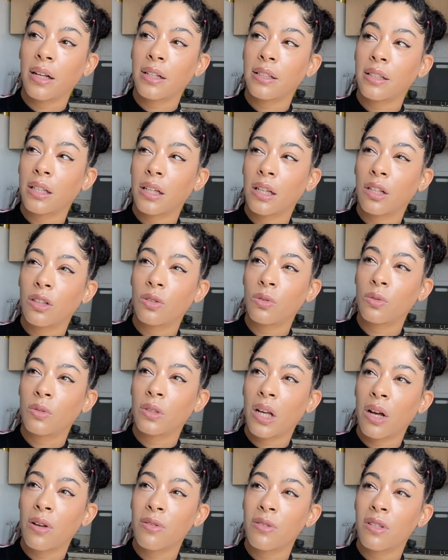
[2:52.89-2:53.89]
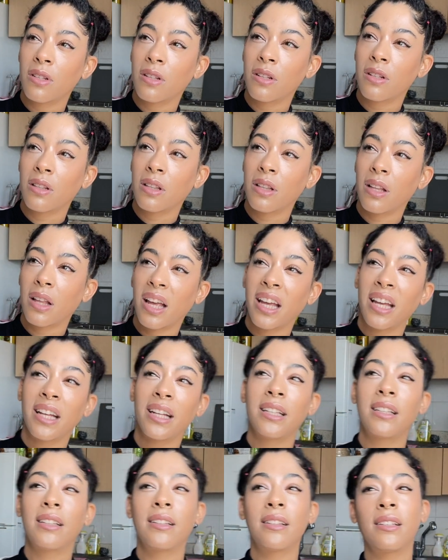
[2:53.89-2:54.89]
think in
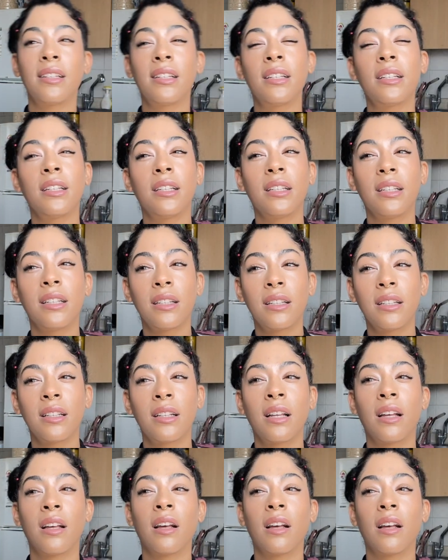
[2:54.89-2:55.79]
2018